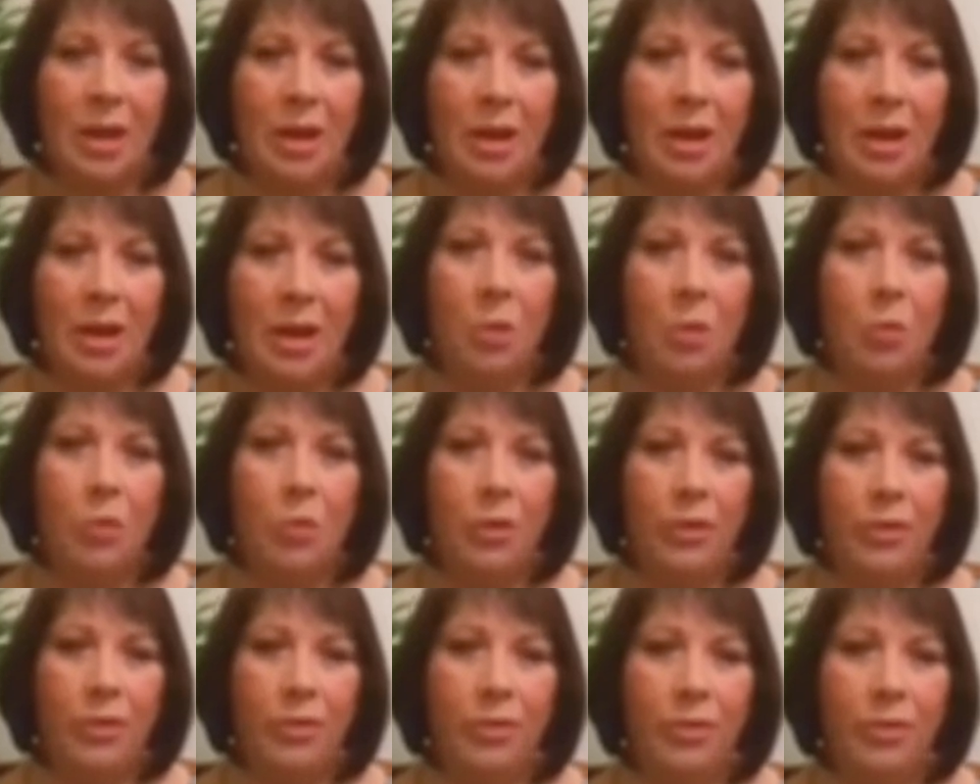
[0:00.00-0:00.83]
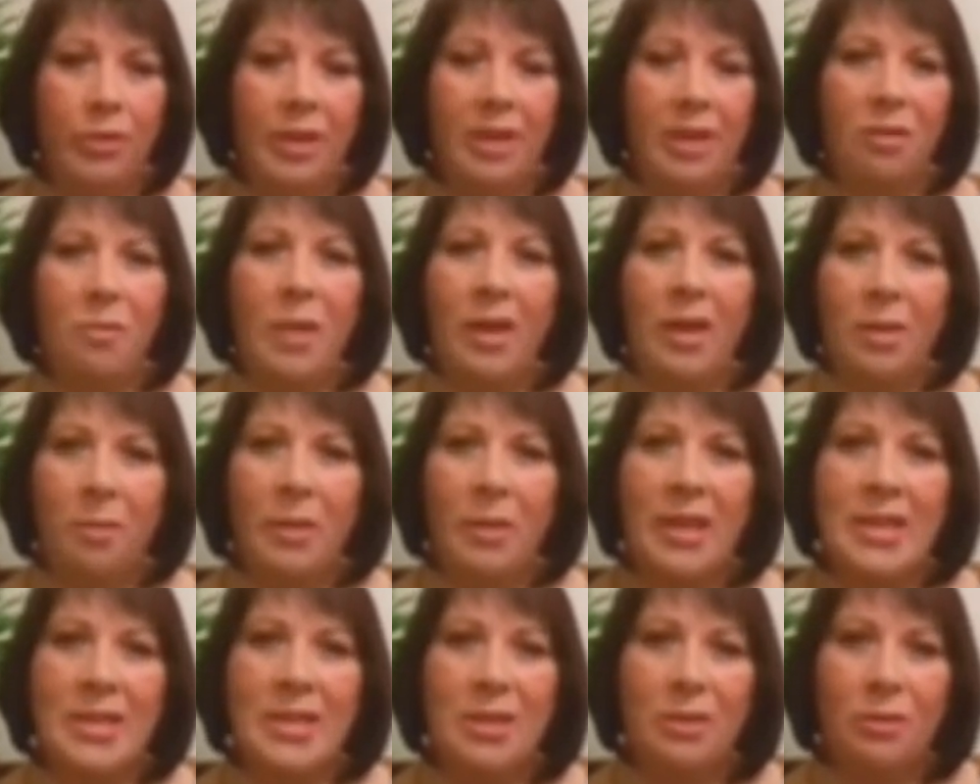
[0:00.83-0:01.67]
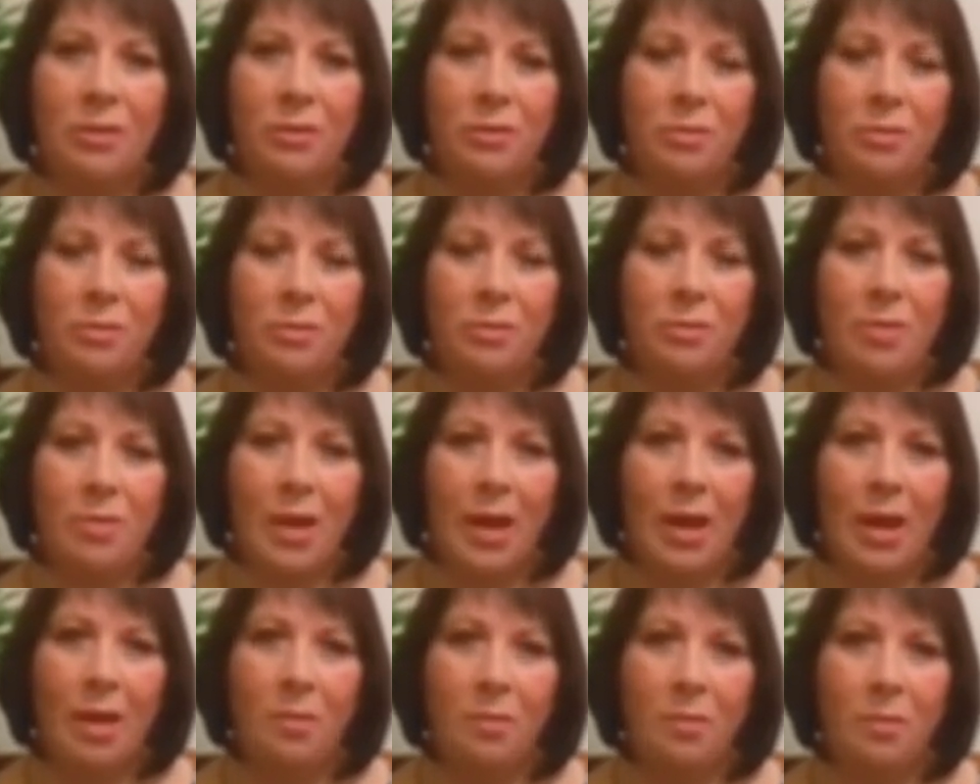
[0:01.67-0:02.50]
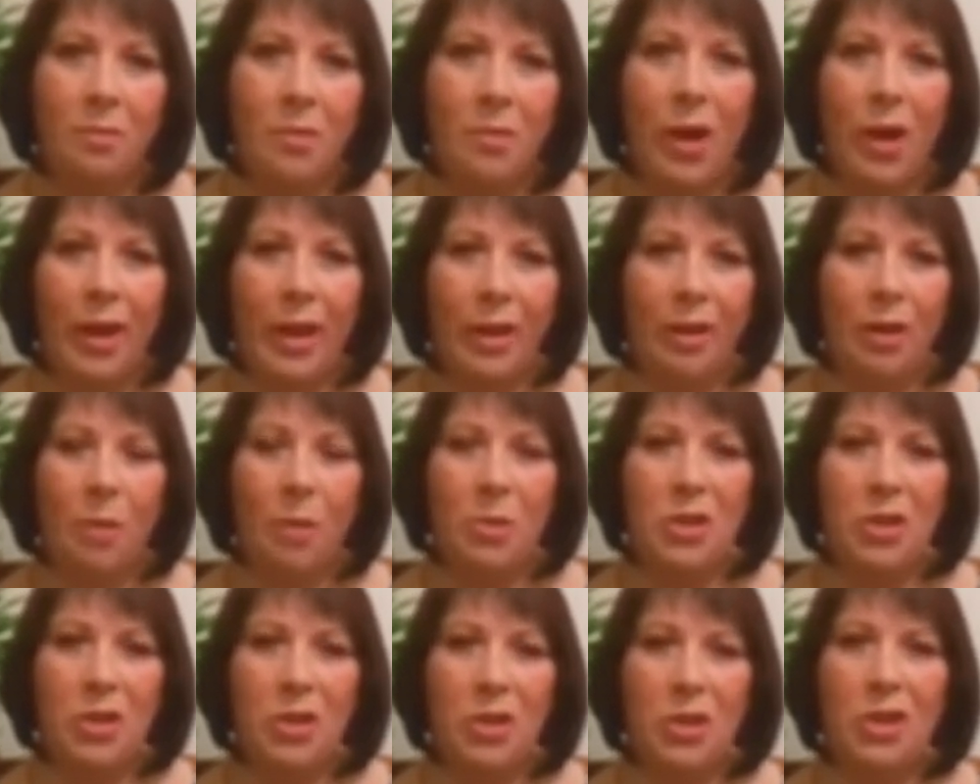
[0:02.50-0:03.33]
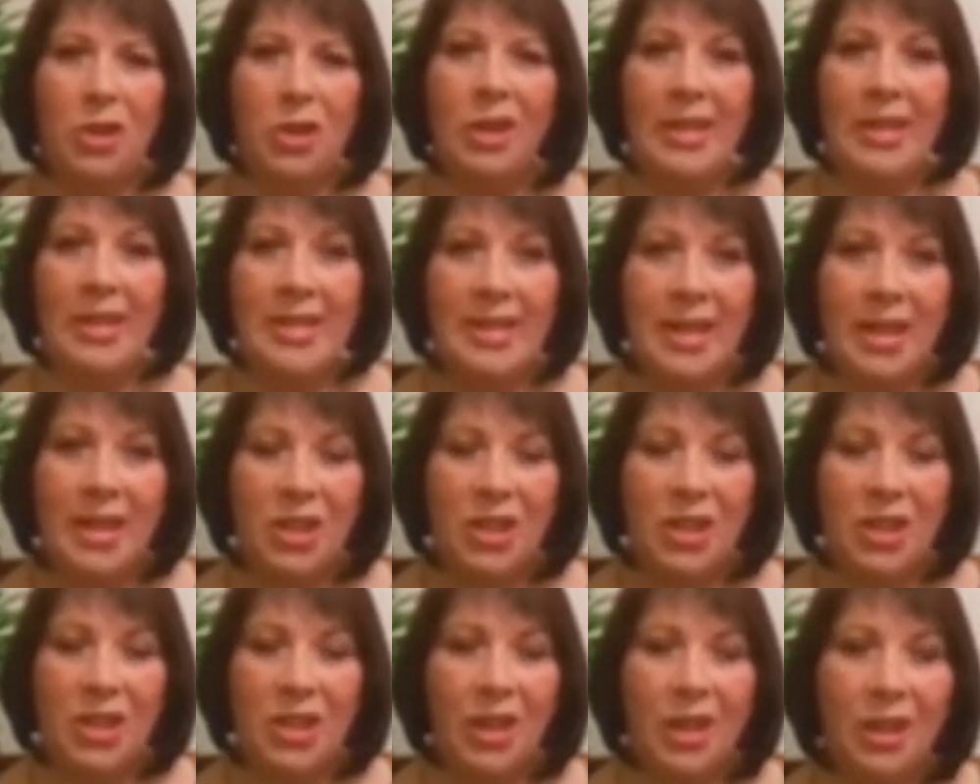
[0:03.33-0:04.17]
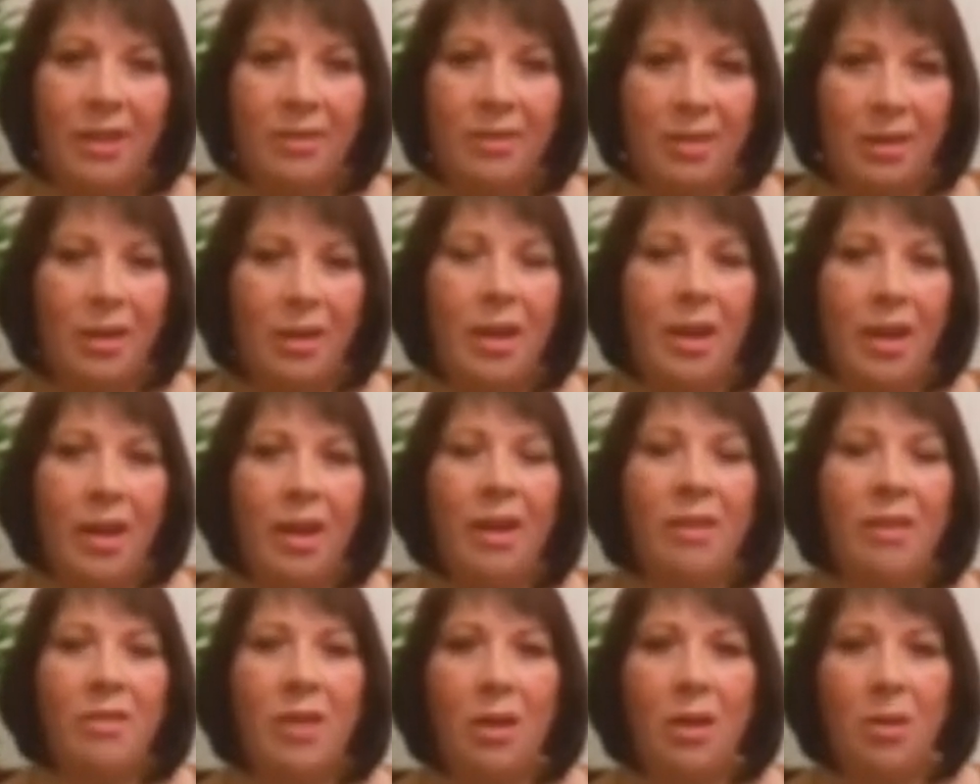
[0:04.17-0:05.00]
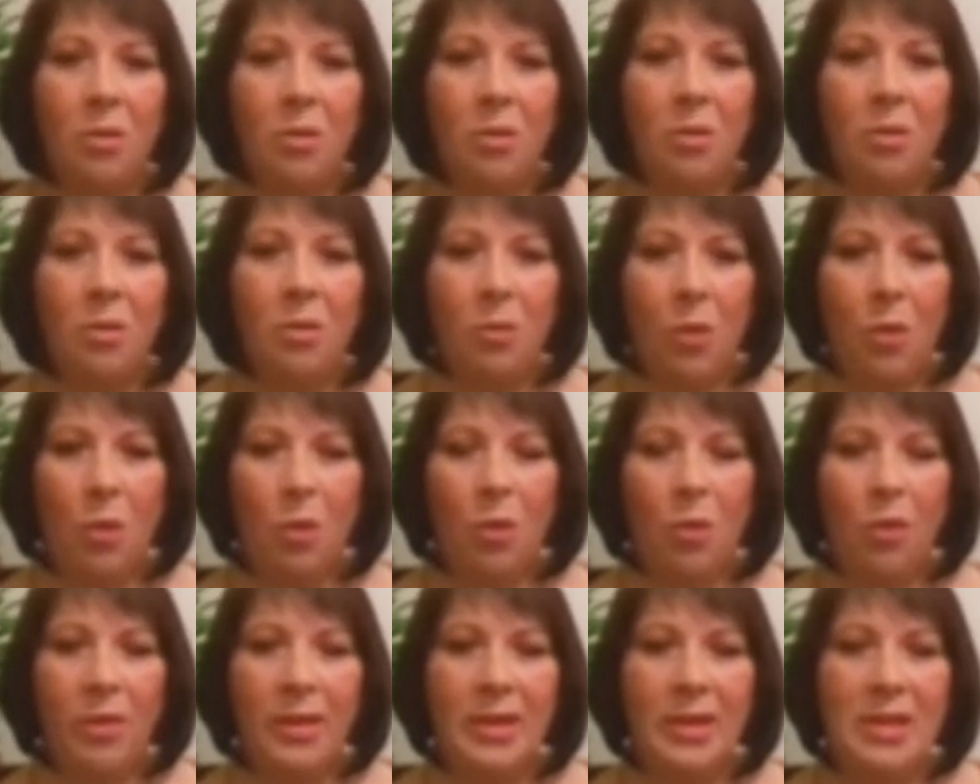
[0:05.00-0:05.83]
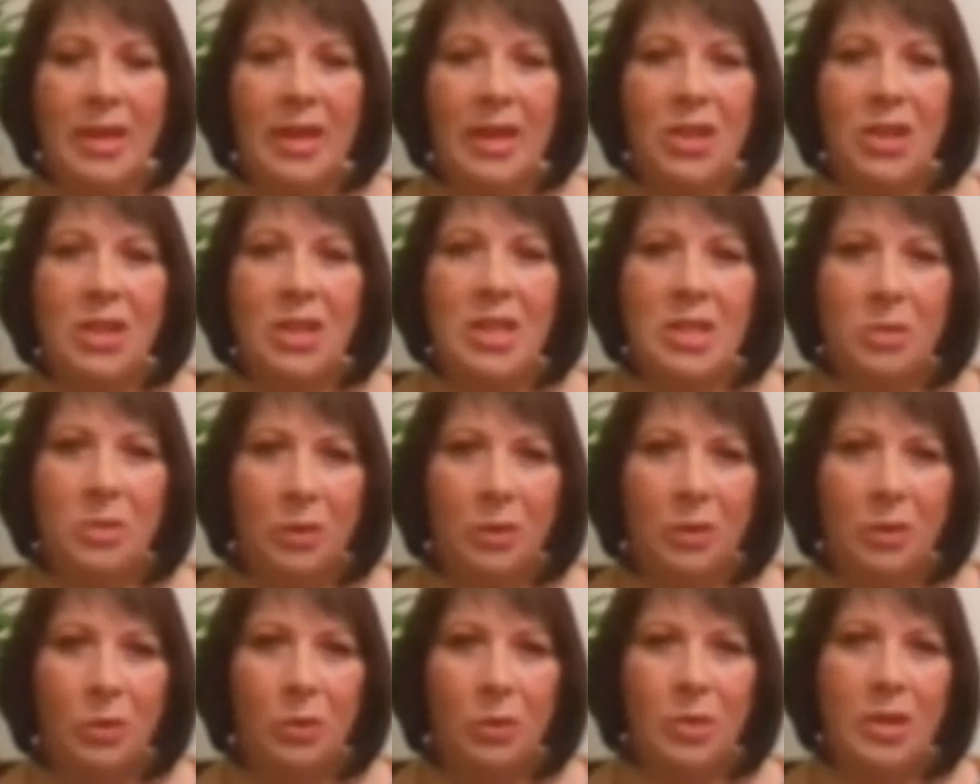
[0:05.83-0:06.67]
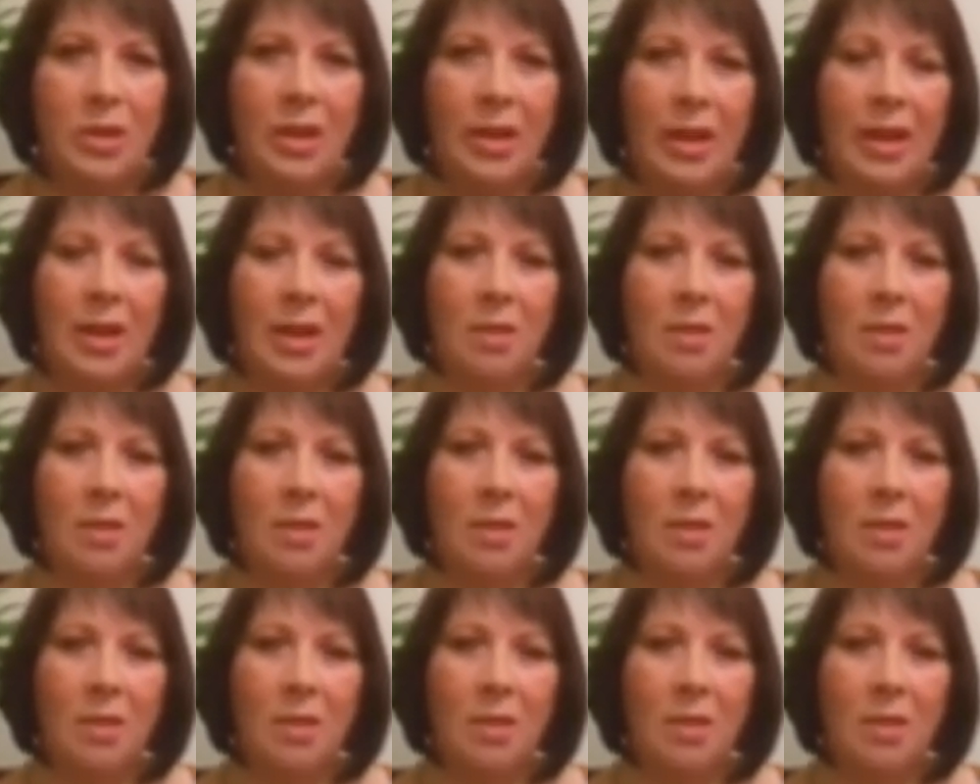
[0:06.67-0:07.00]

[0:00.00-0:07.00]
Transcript: would give me the best of um, my opportunities in education. So all intentions were good.